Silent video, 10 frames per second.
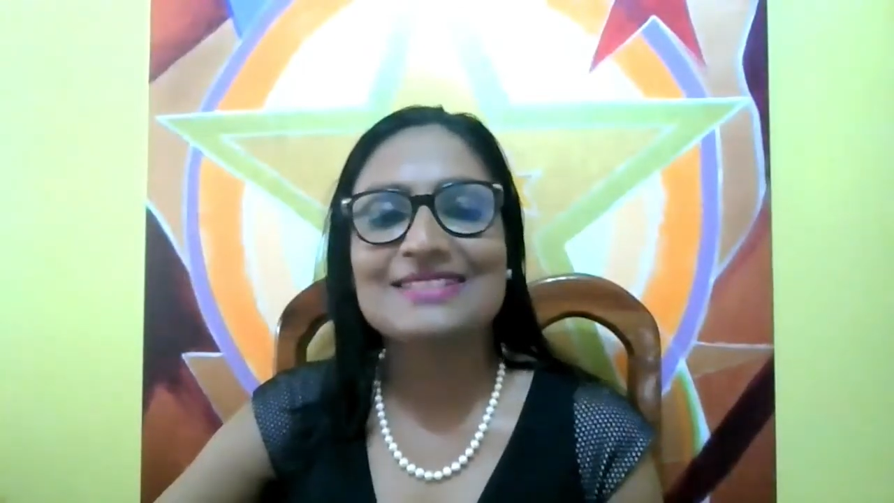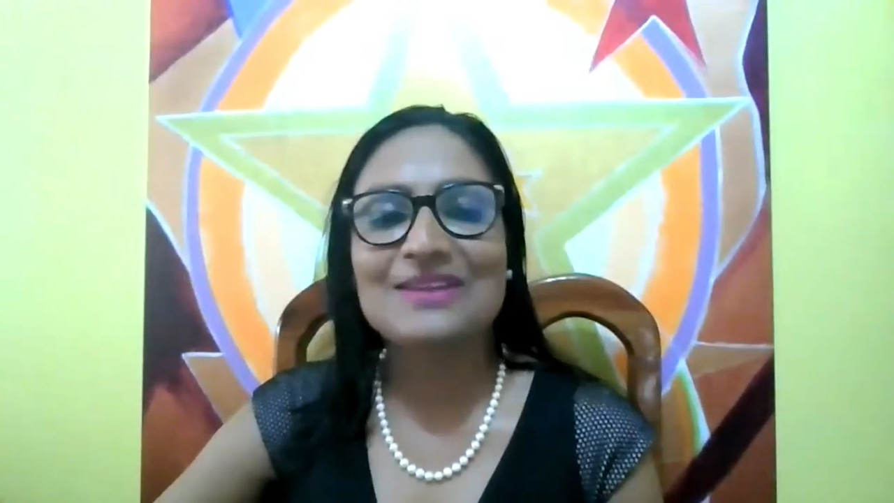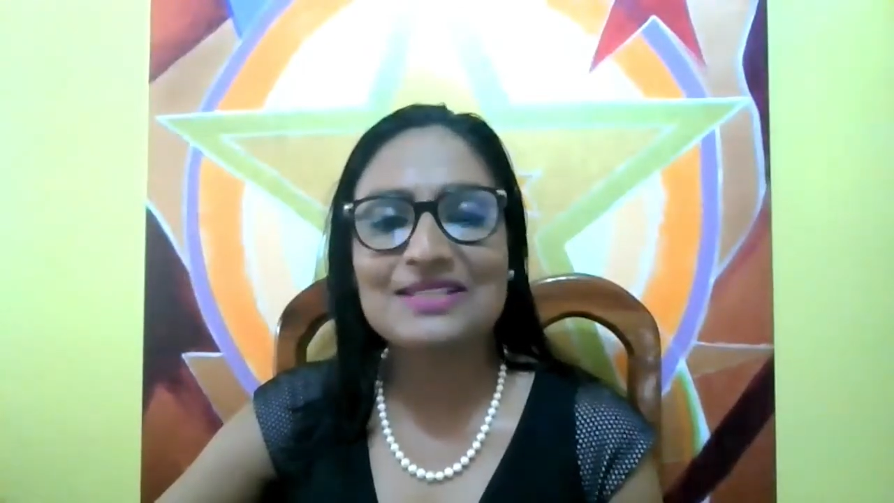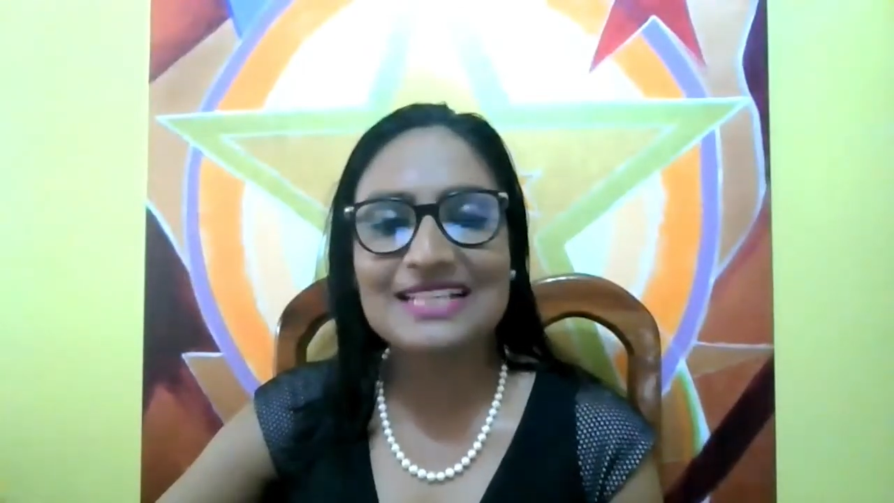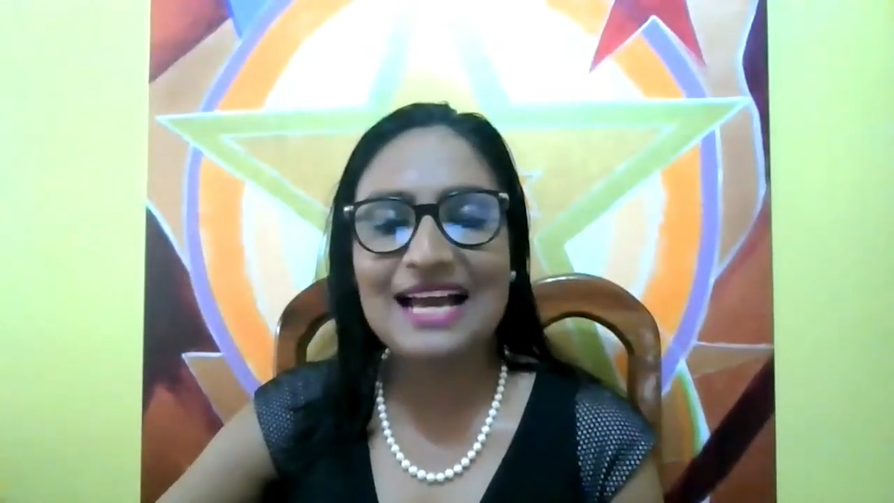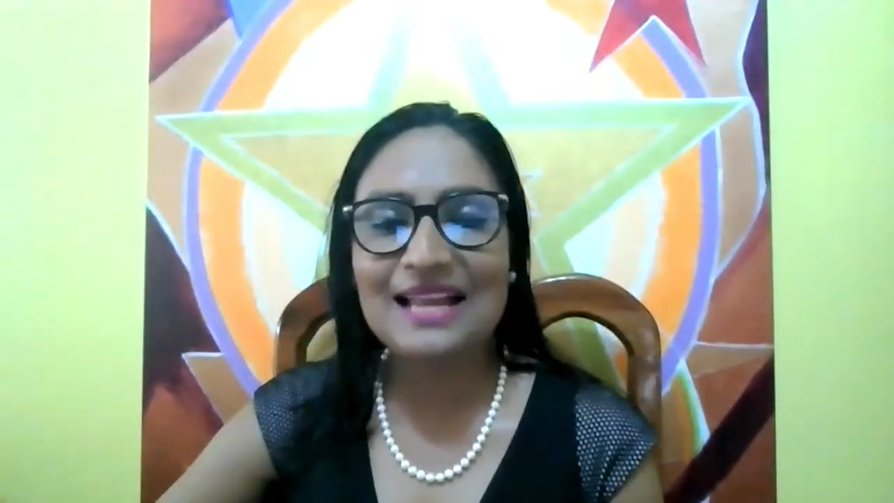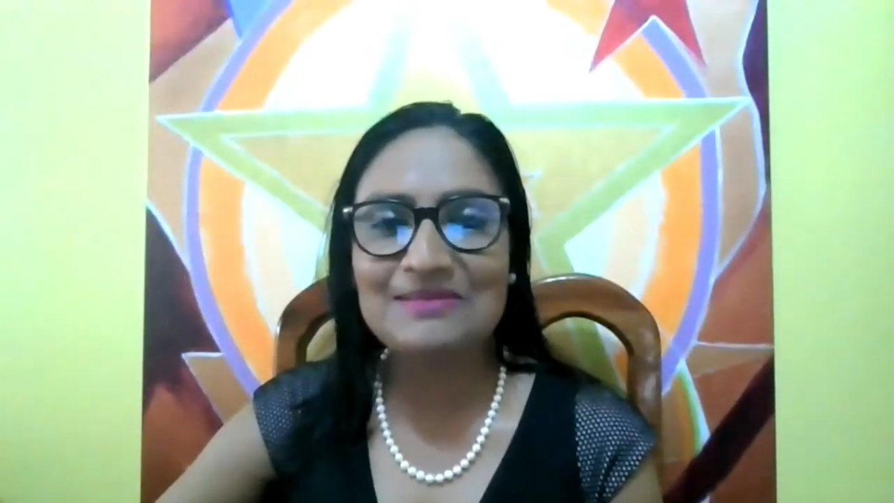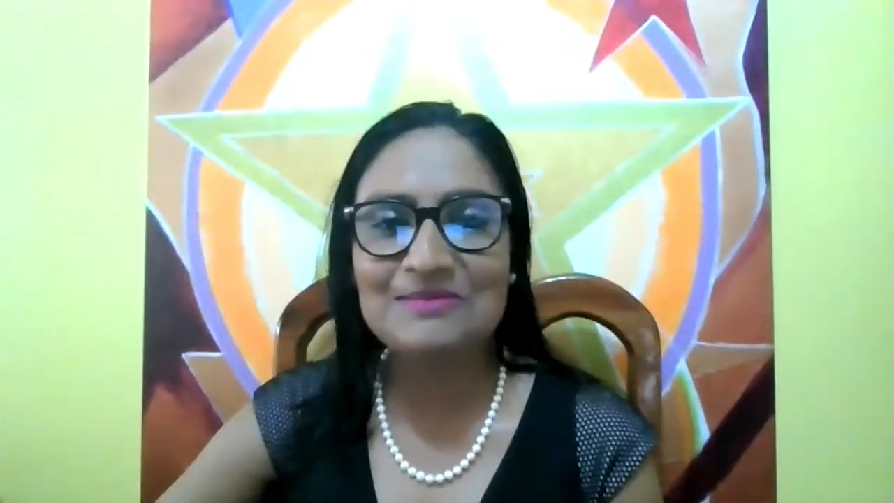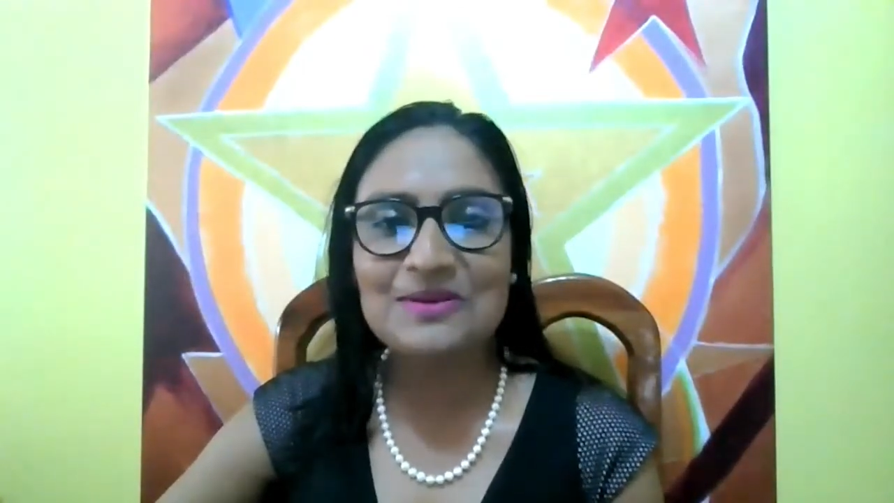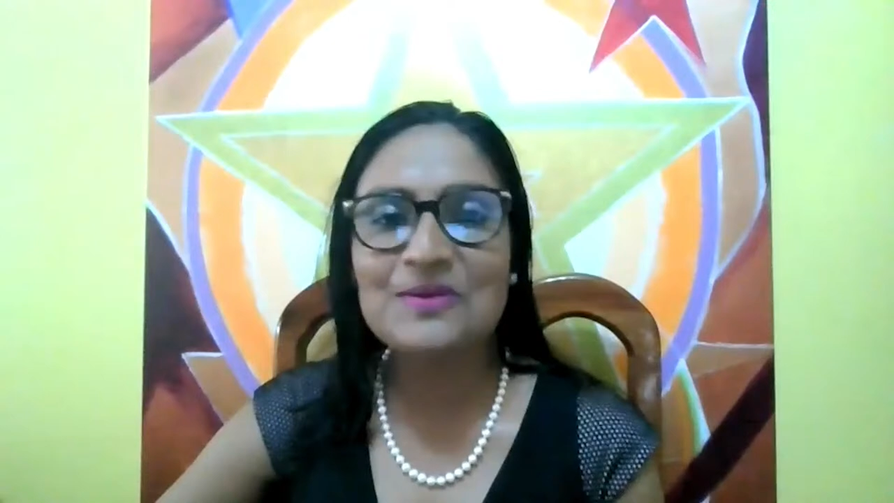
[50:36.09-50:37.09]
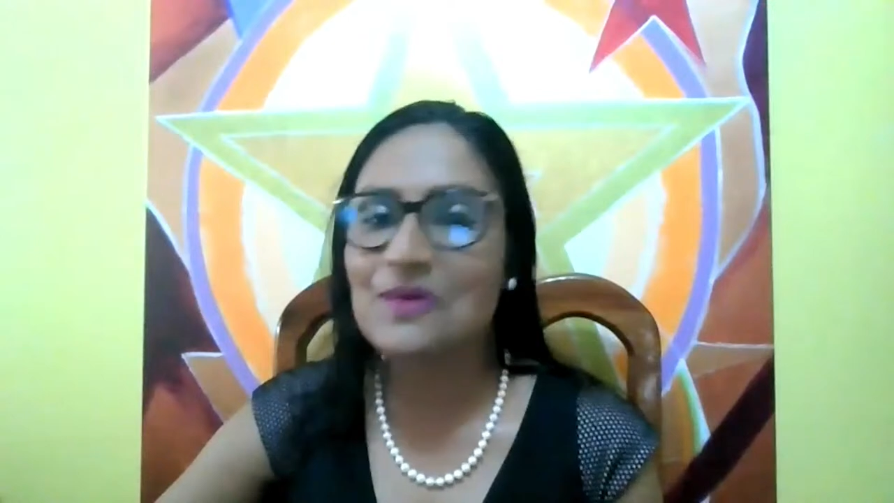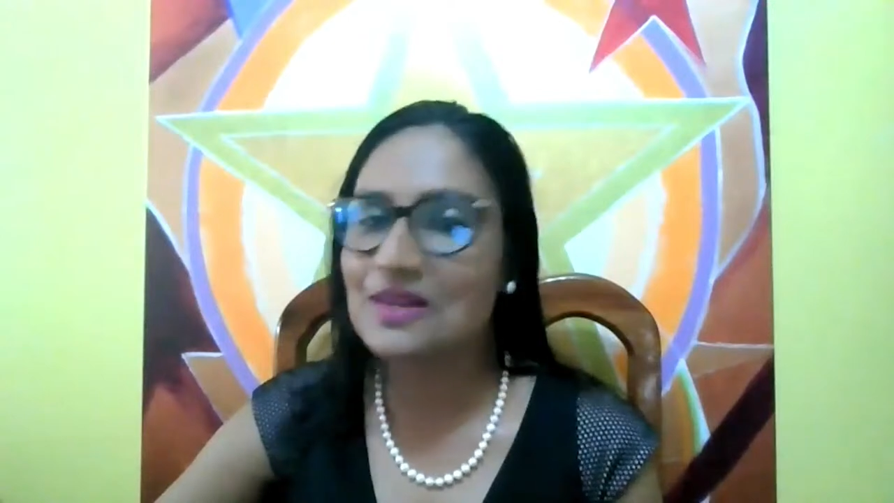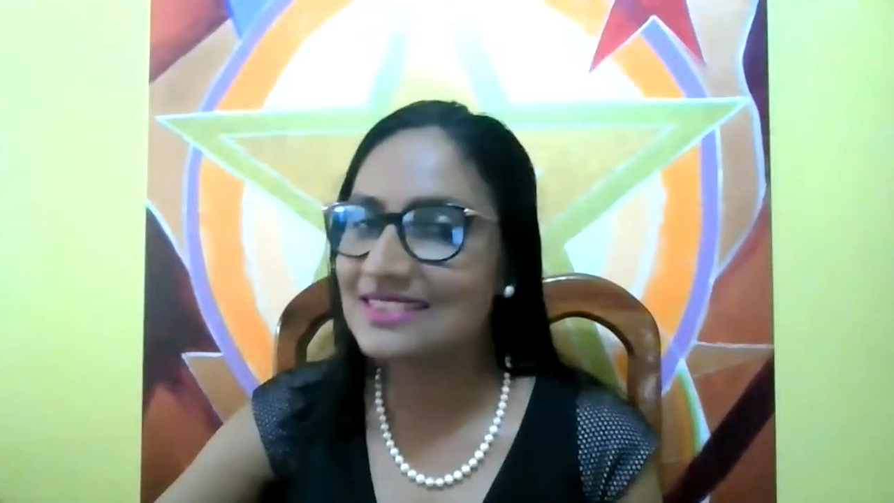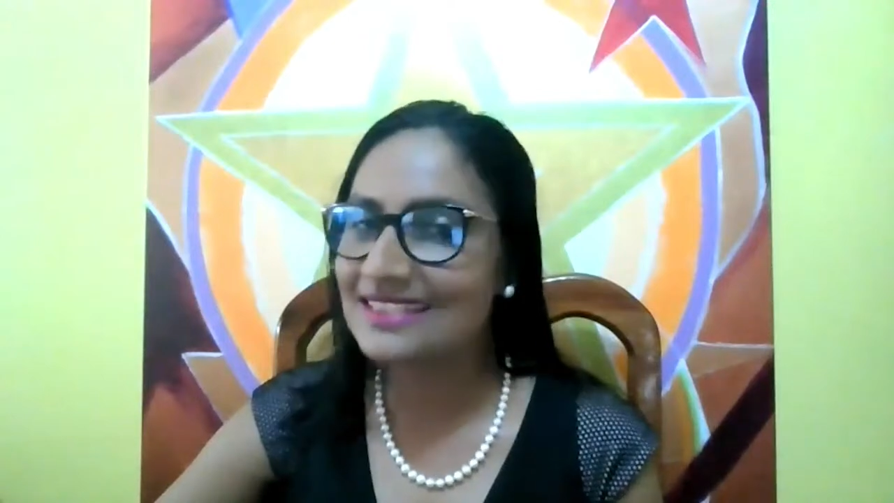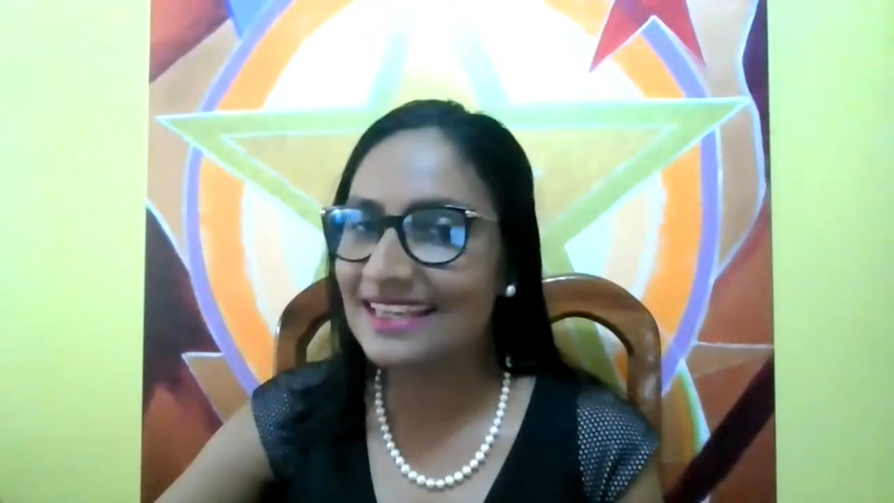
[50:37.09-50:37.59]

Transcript: Dr. Gallimore, once